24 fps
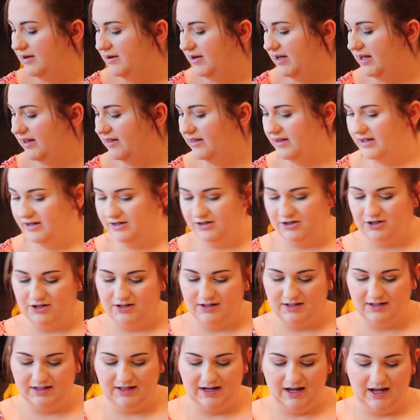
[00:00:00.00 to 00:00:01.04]
And then
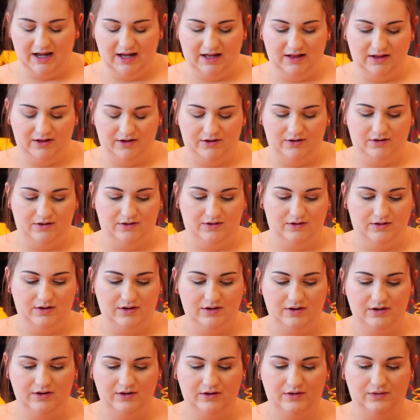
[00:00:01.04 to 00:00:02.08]
just a little
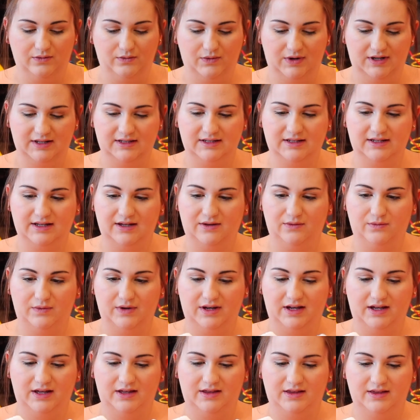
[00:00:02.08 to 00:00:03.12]
onesie
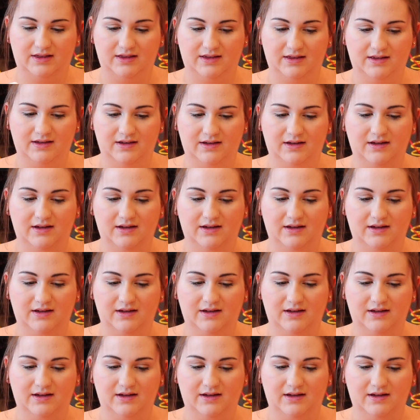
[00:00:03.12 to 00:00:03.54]
with